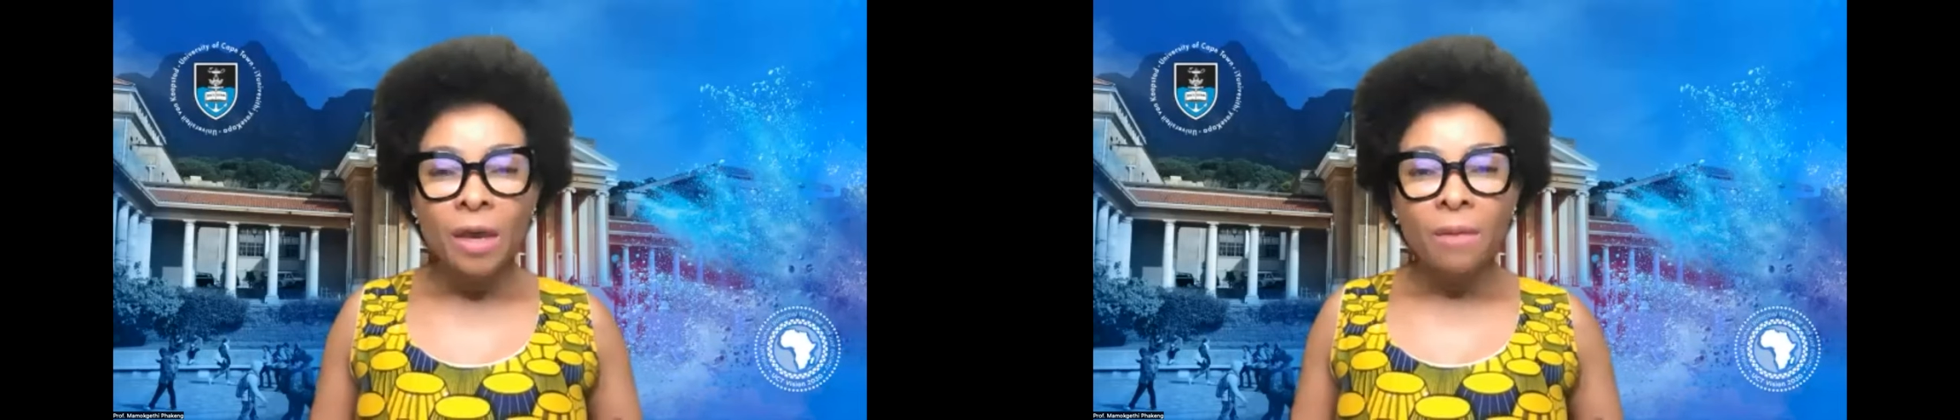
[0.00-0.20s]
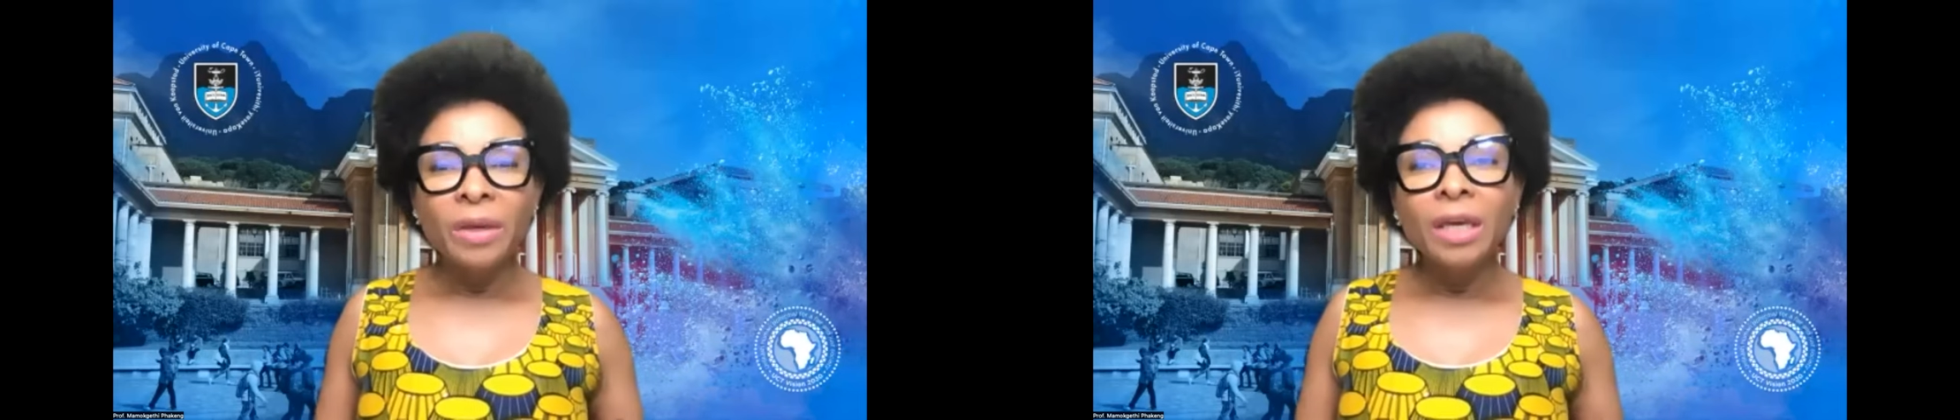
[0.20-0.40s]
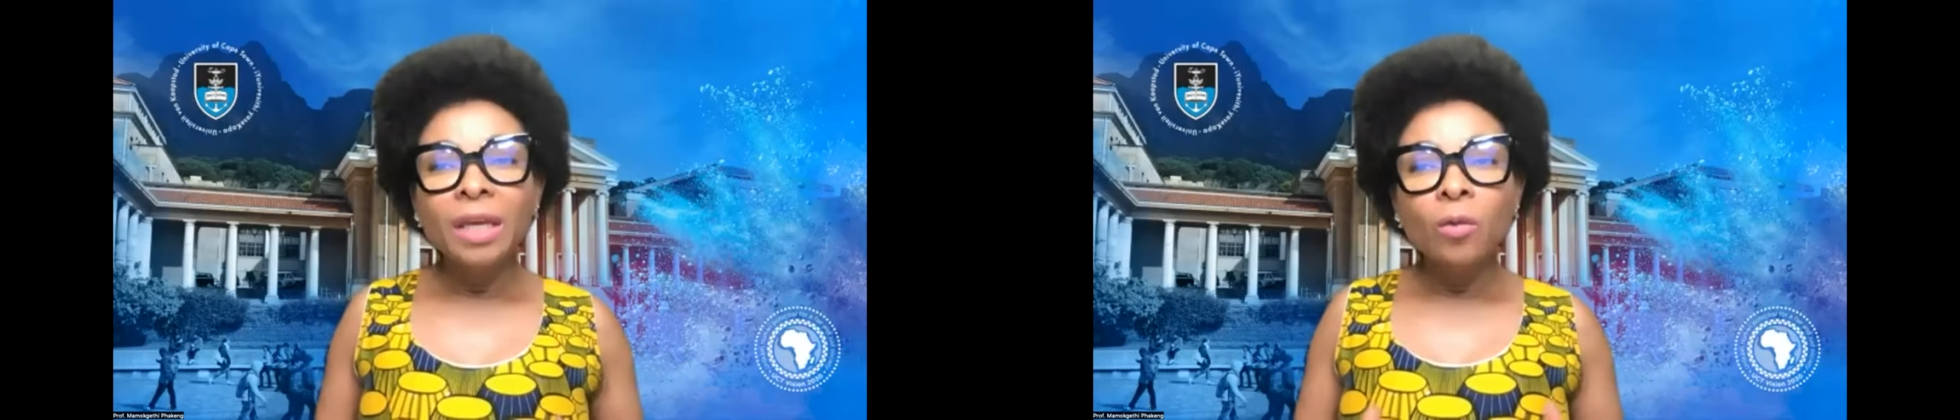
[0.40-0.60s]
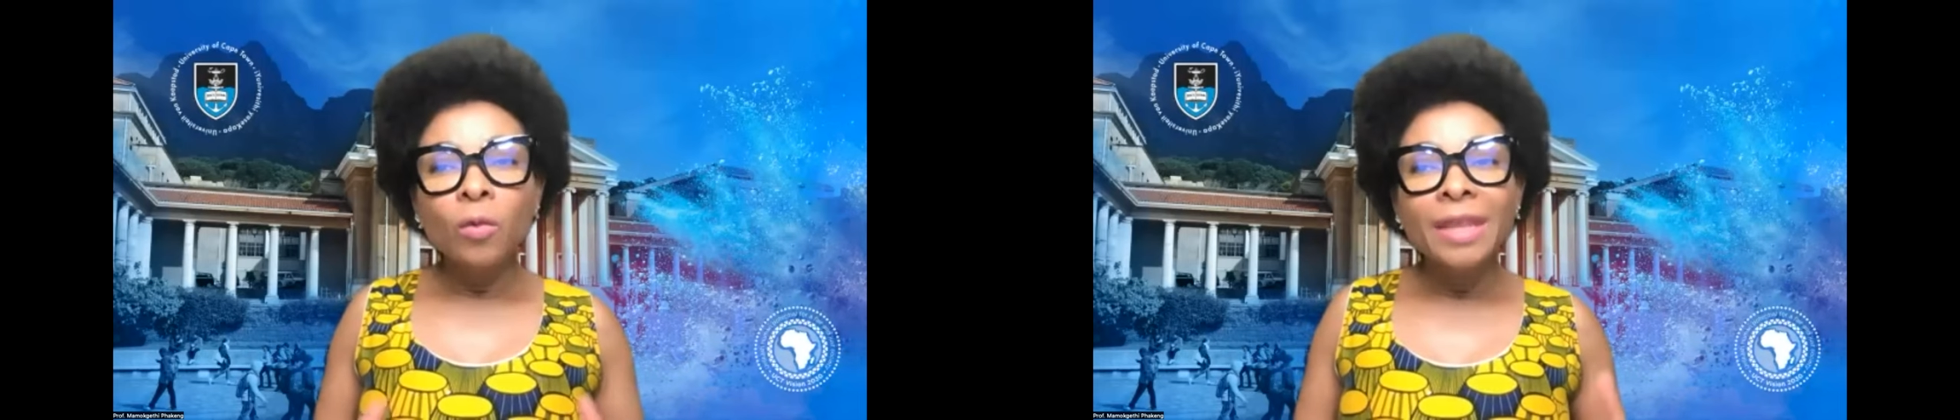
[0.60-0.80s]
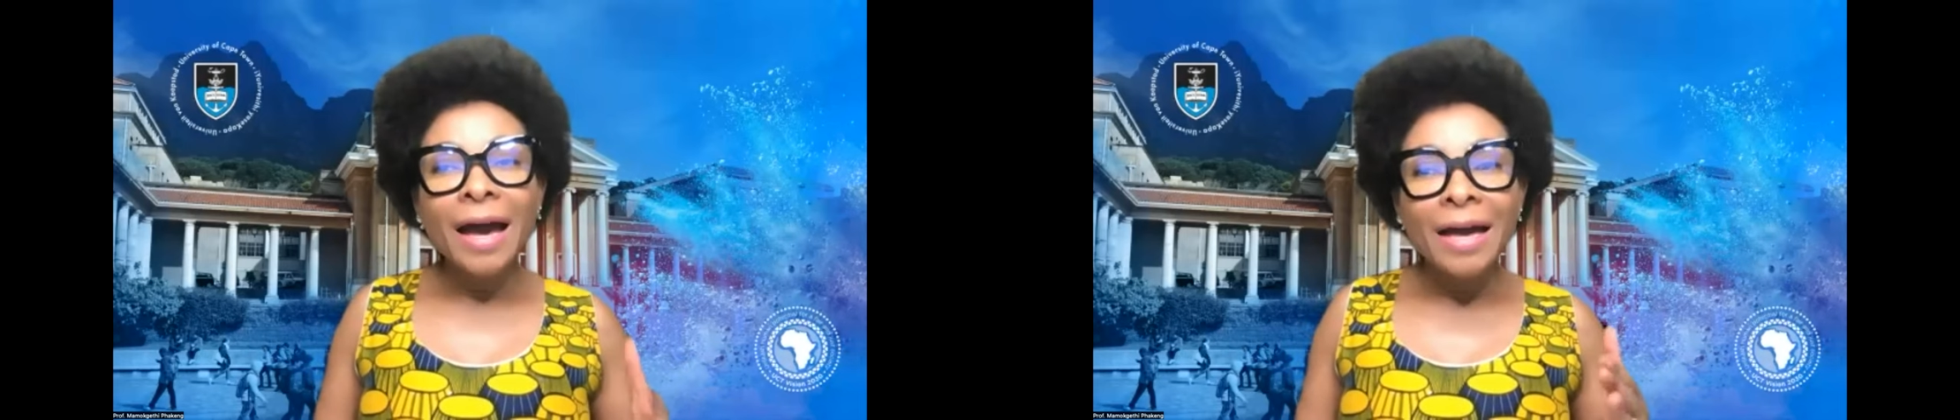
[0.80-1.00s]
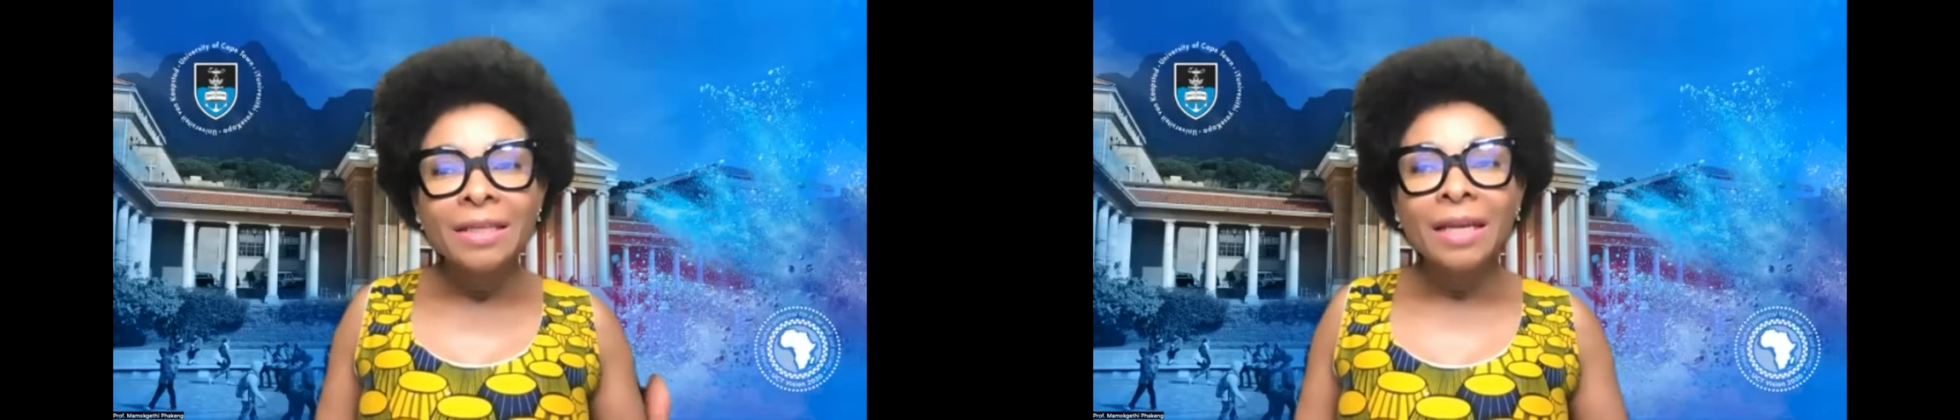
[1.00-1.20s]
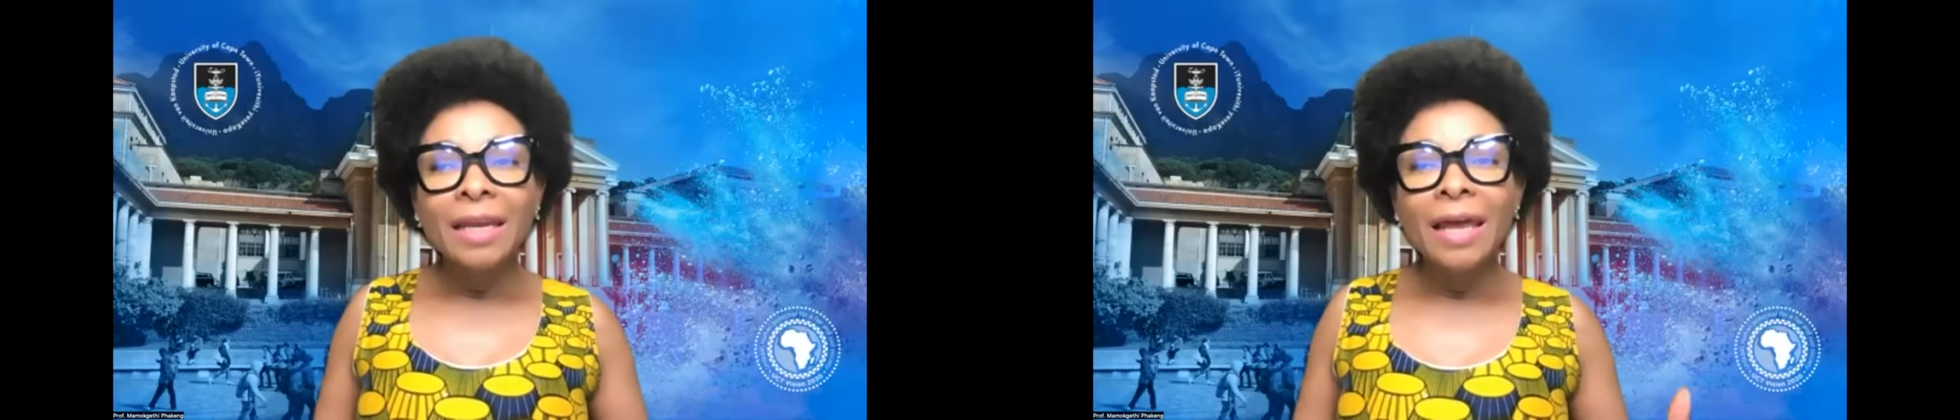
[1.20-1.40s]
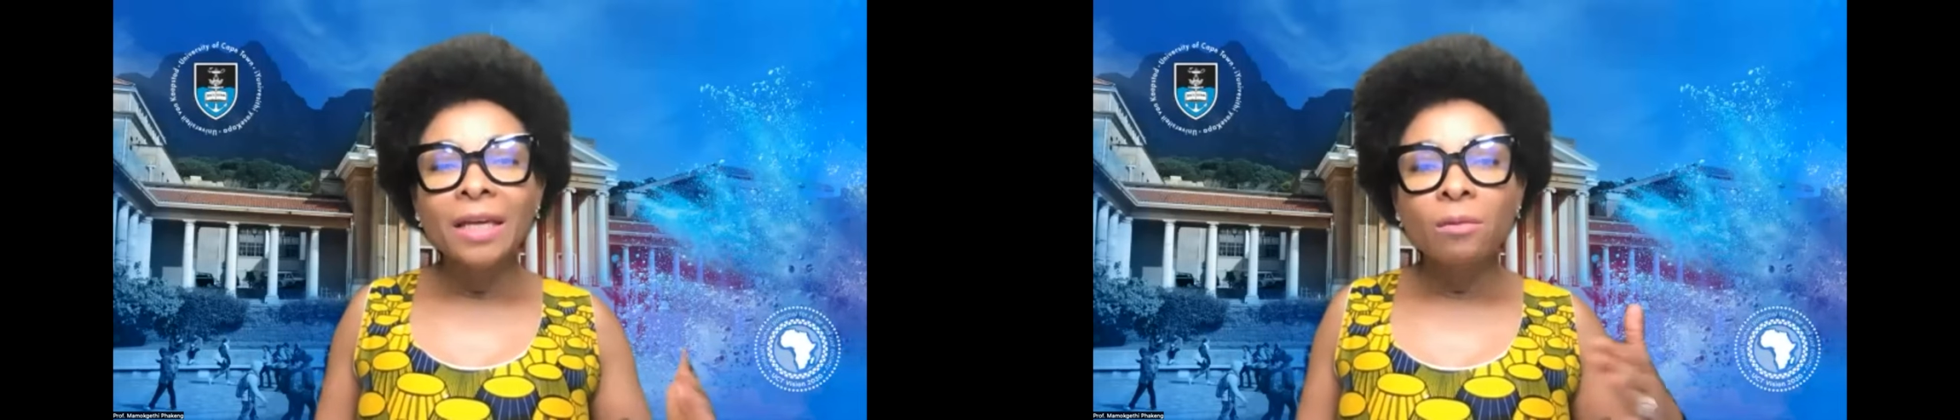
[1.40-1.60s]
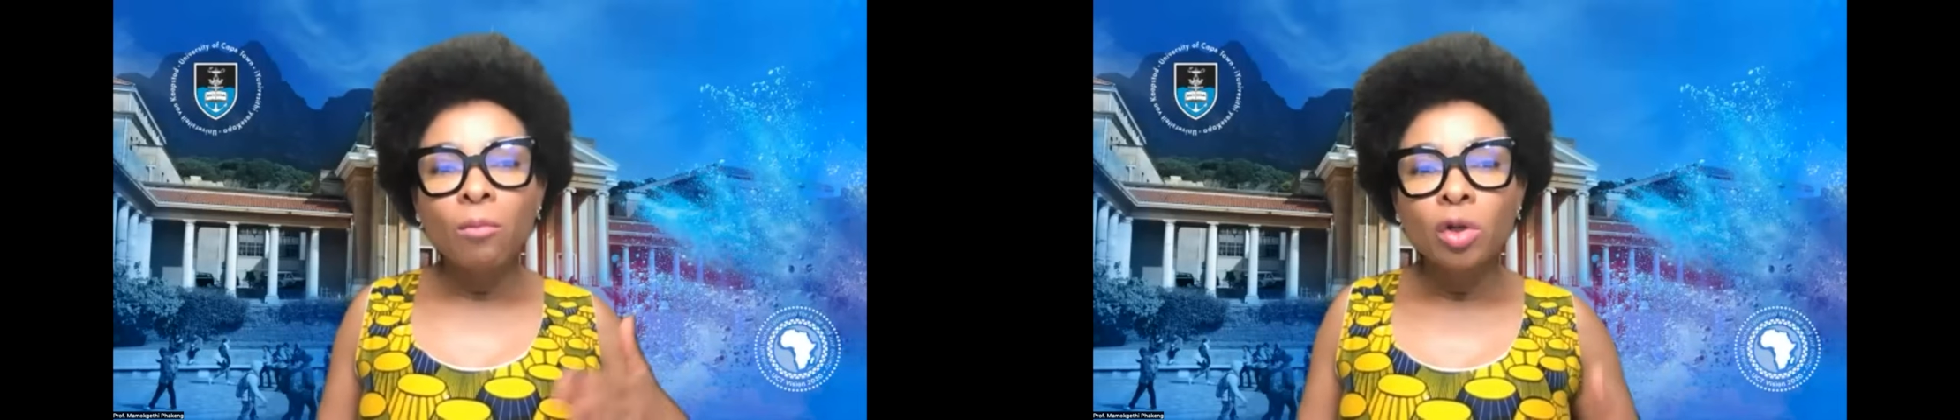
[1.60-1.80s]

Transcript: beginning with the underlying